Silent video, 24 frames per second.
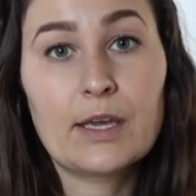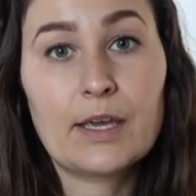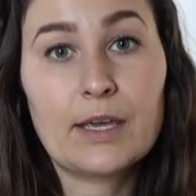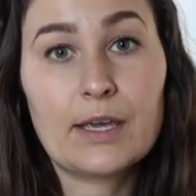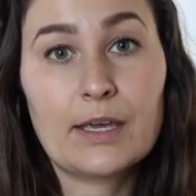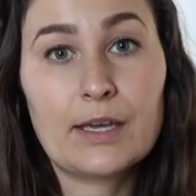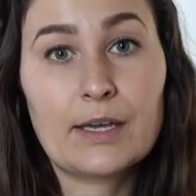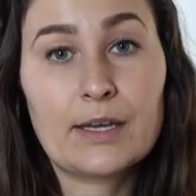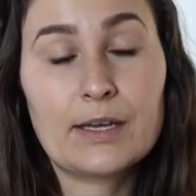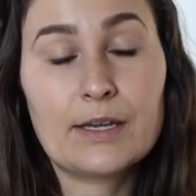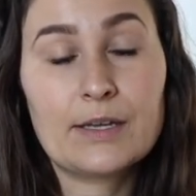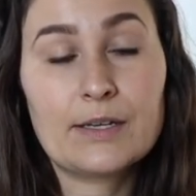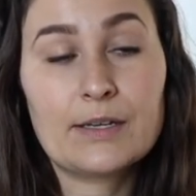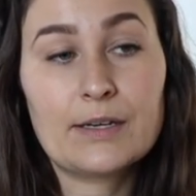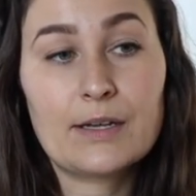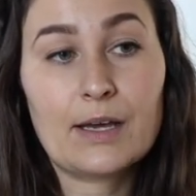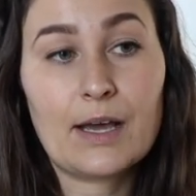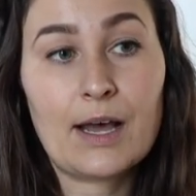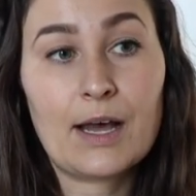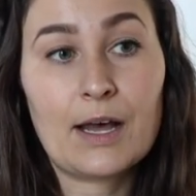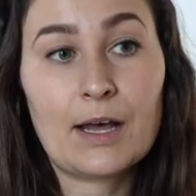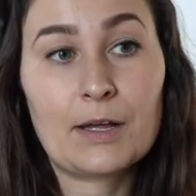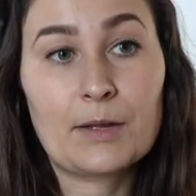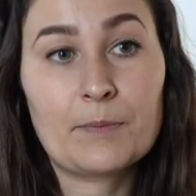and
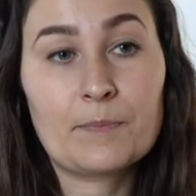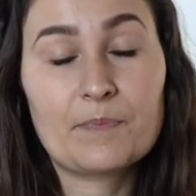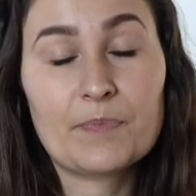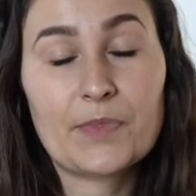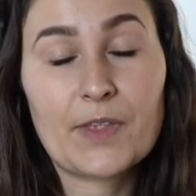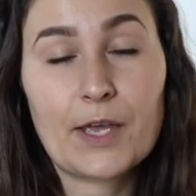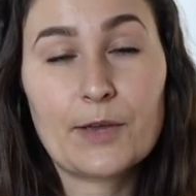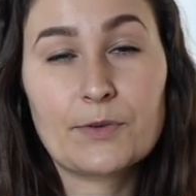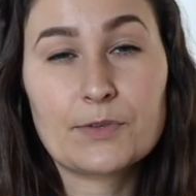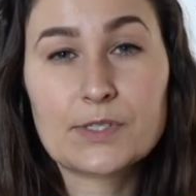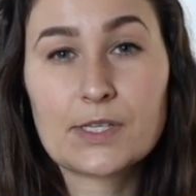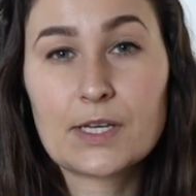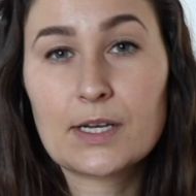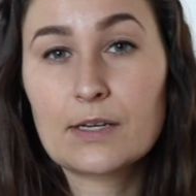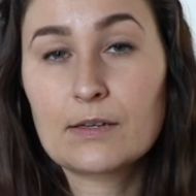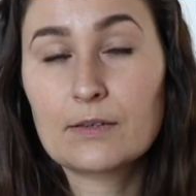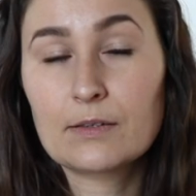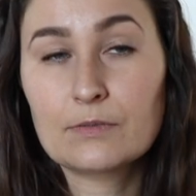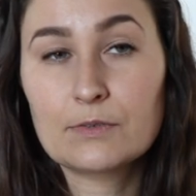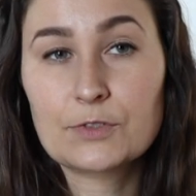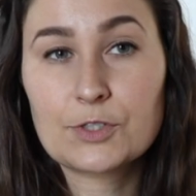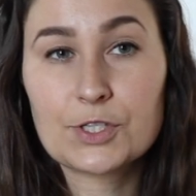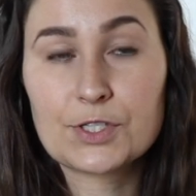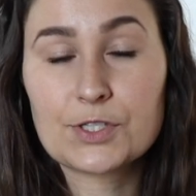um, I was
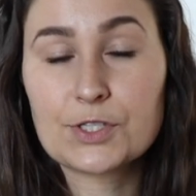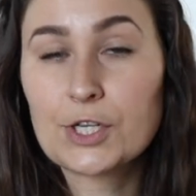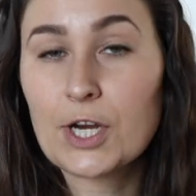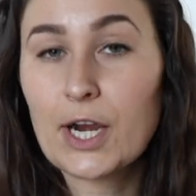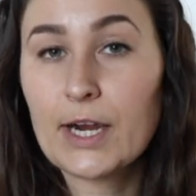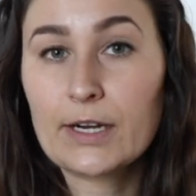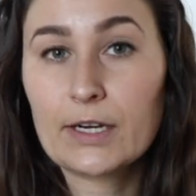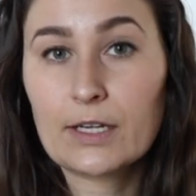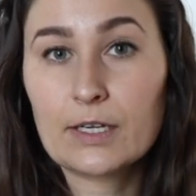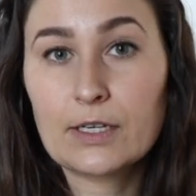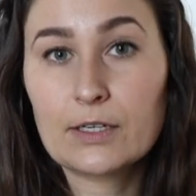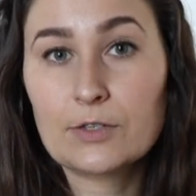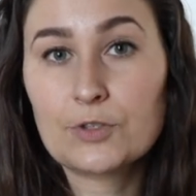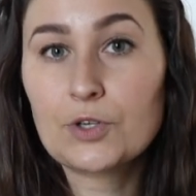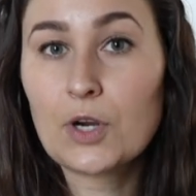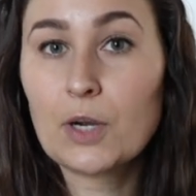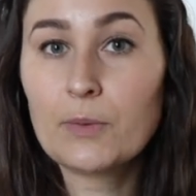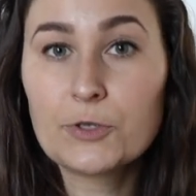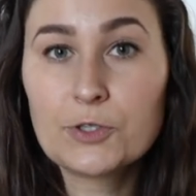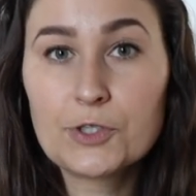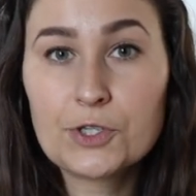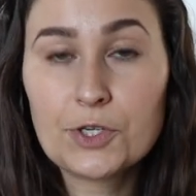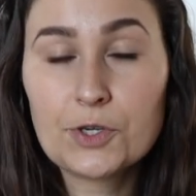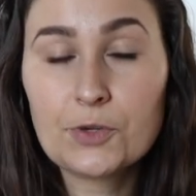just trying to
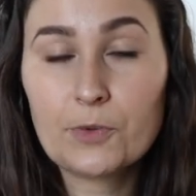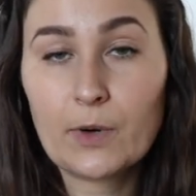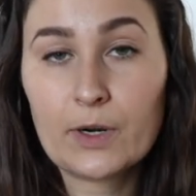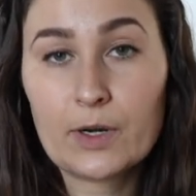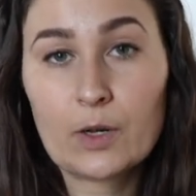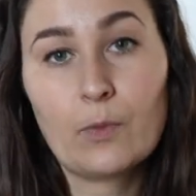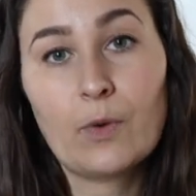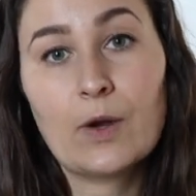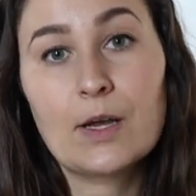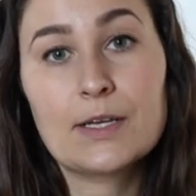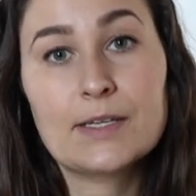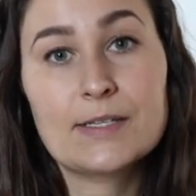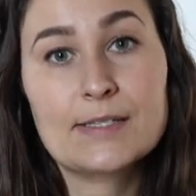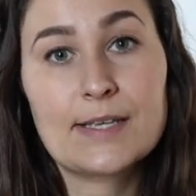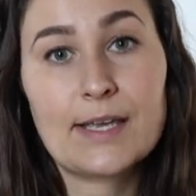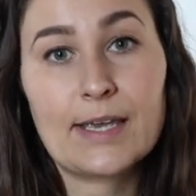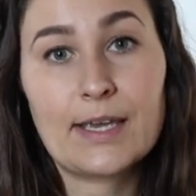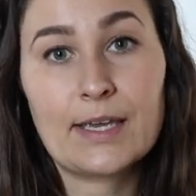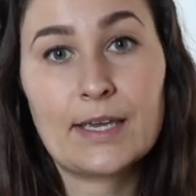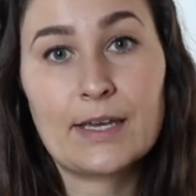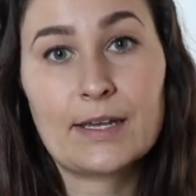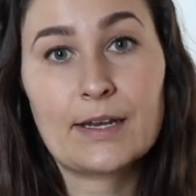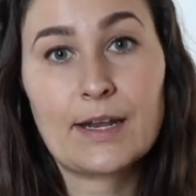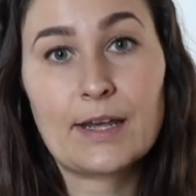troubleshoot what it was
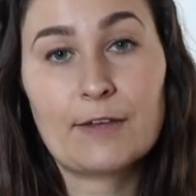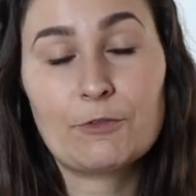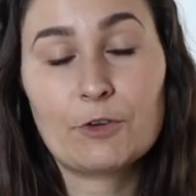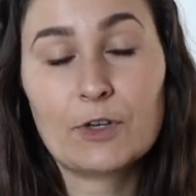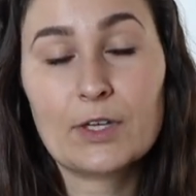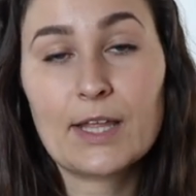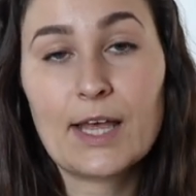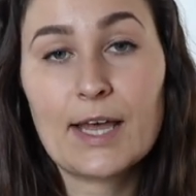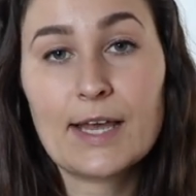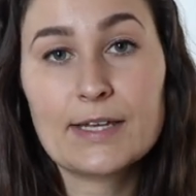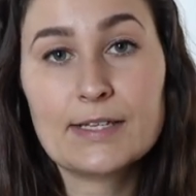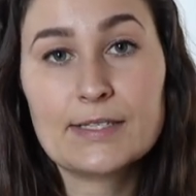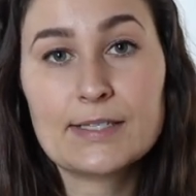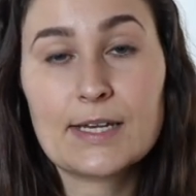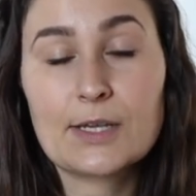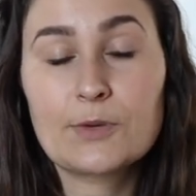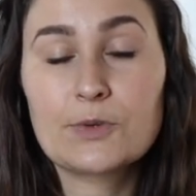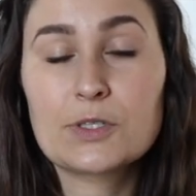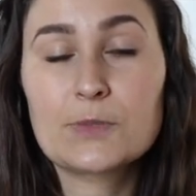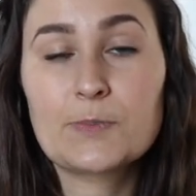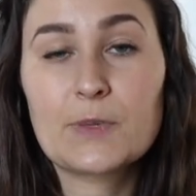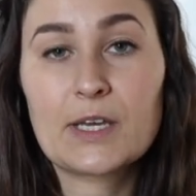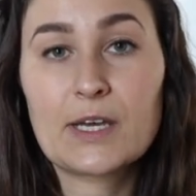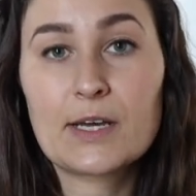and I realized it
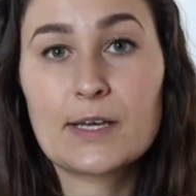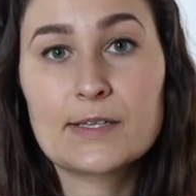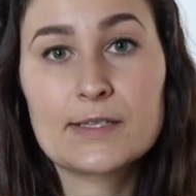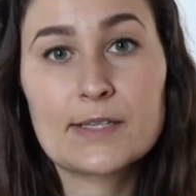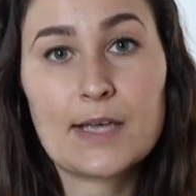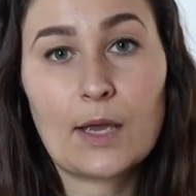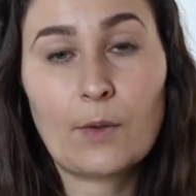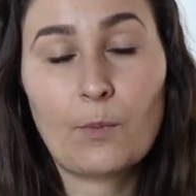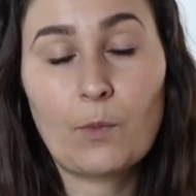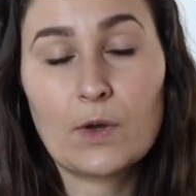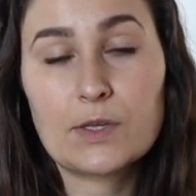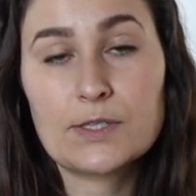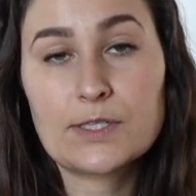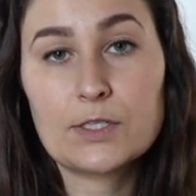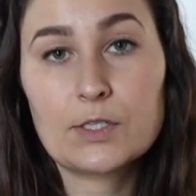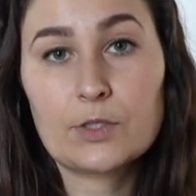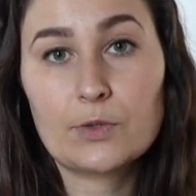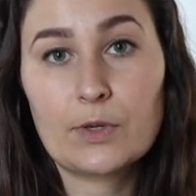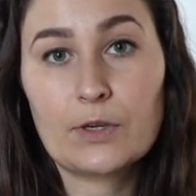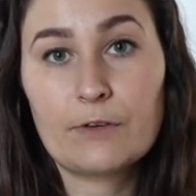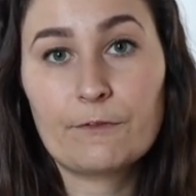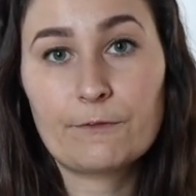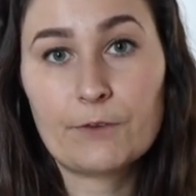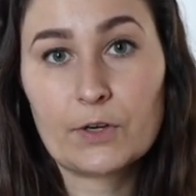was because I wasn't
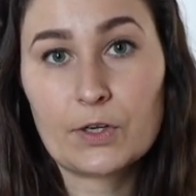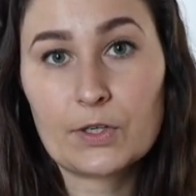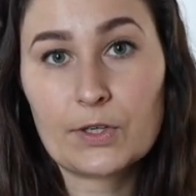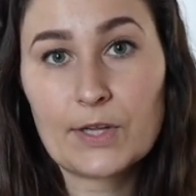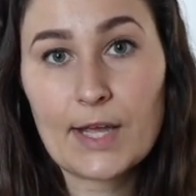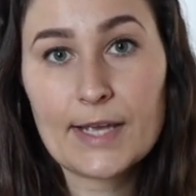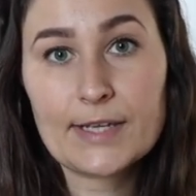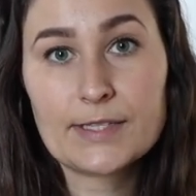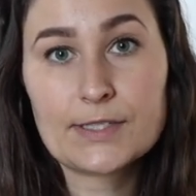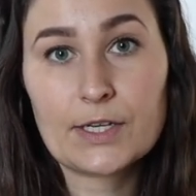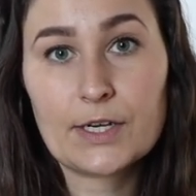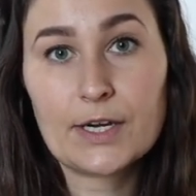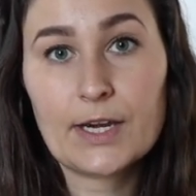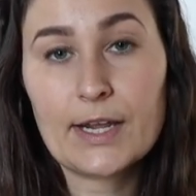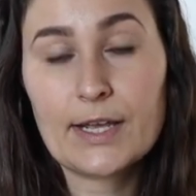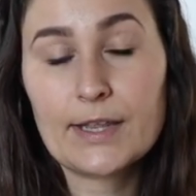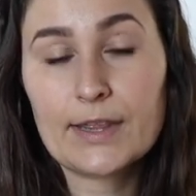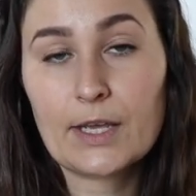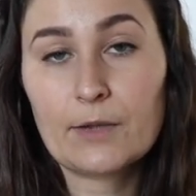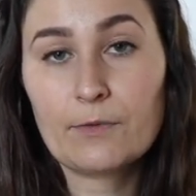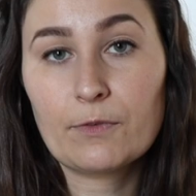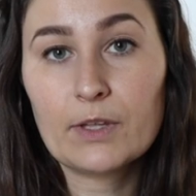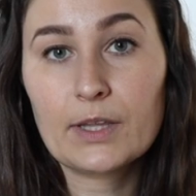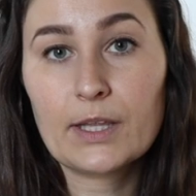doing fertilizer and
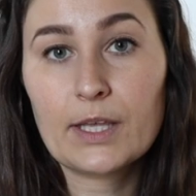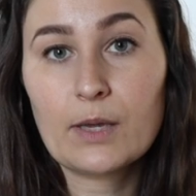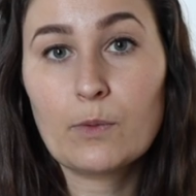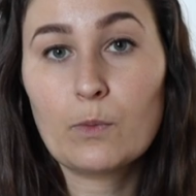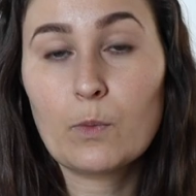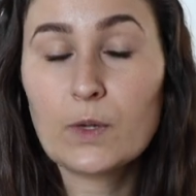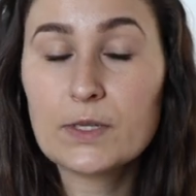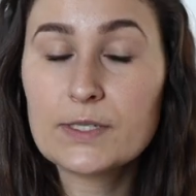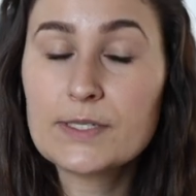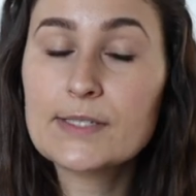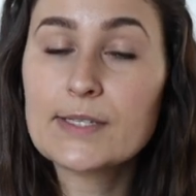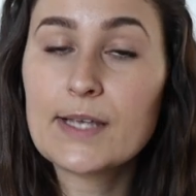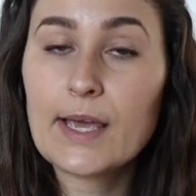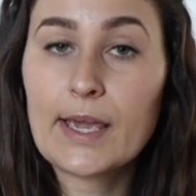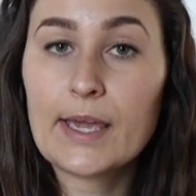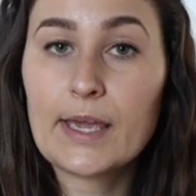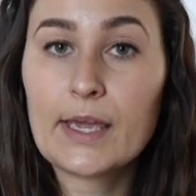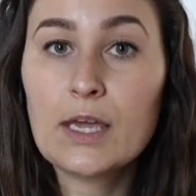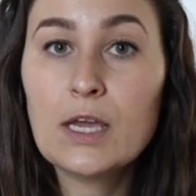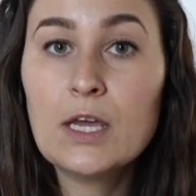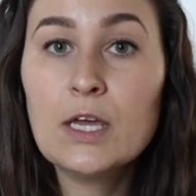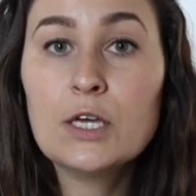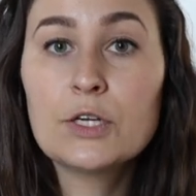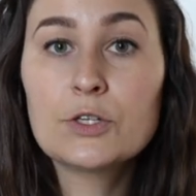they really, once
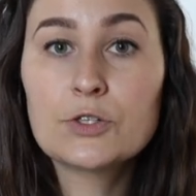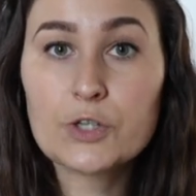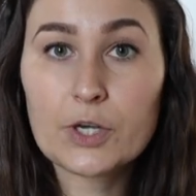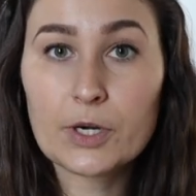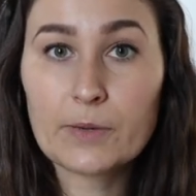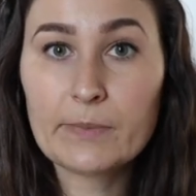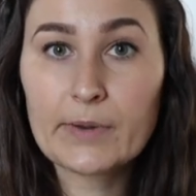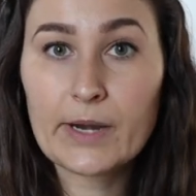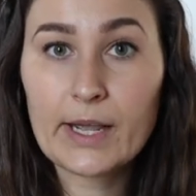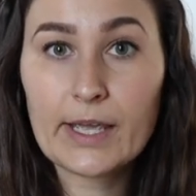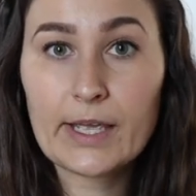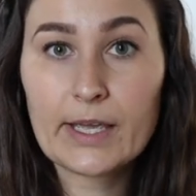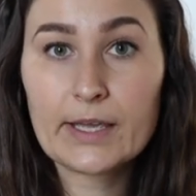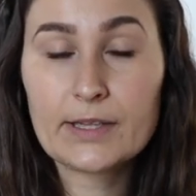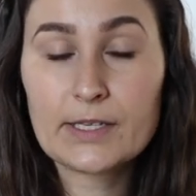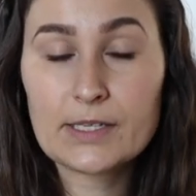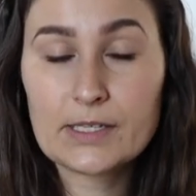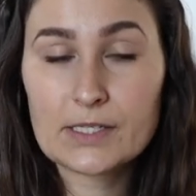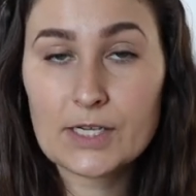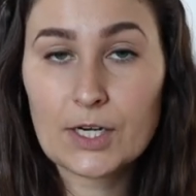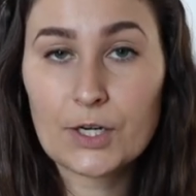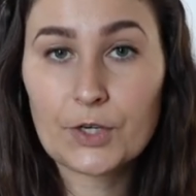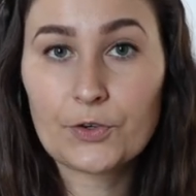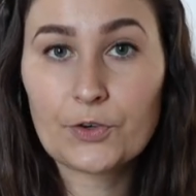they germinate and they
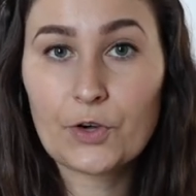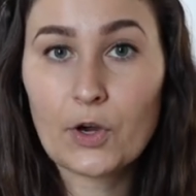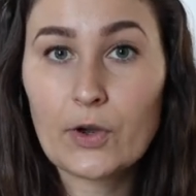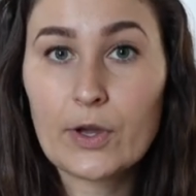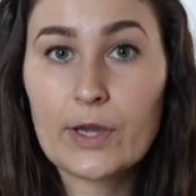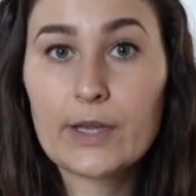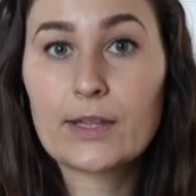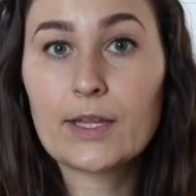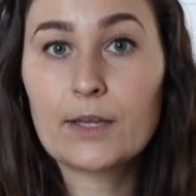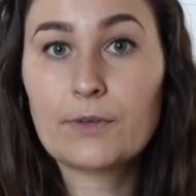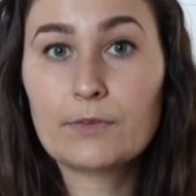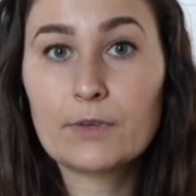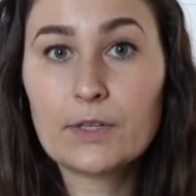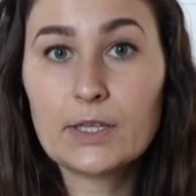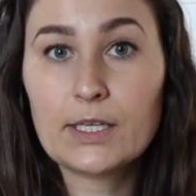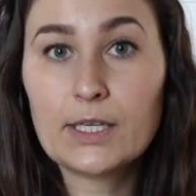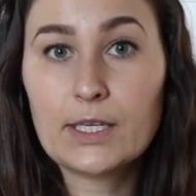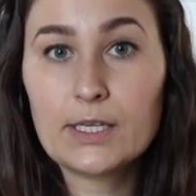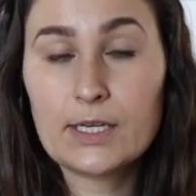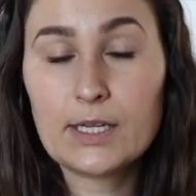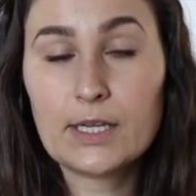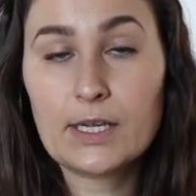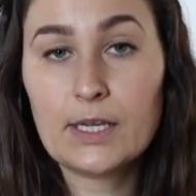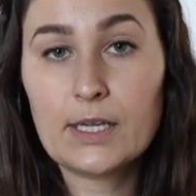start growing, they
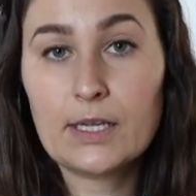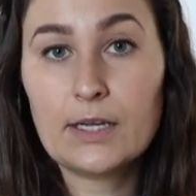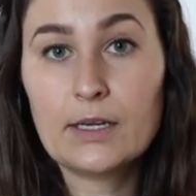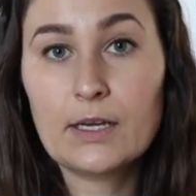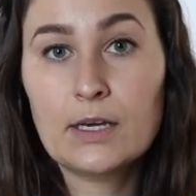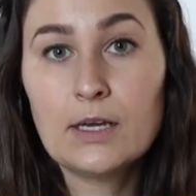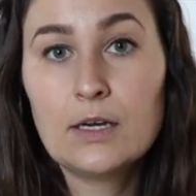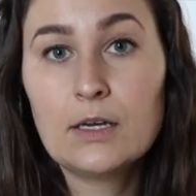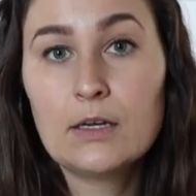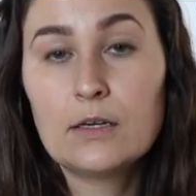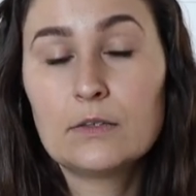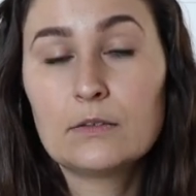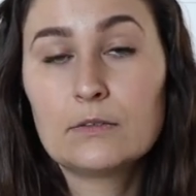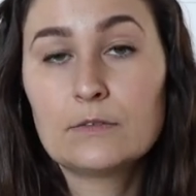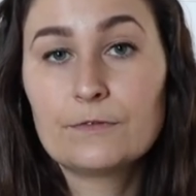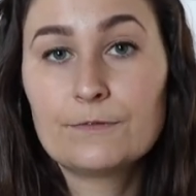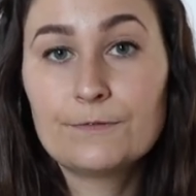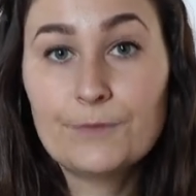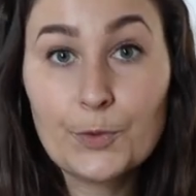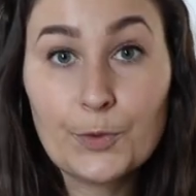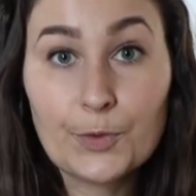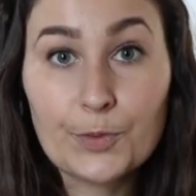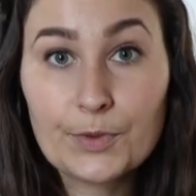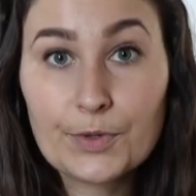really need
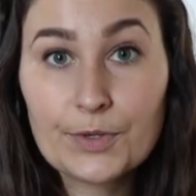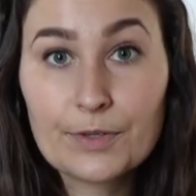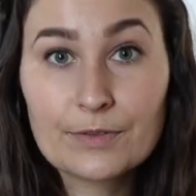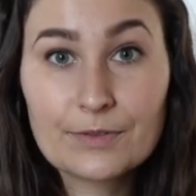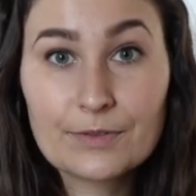food.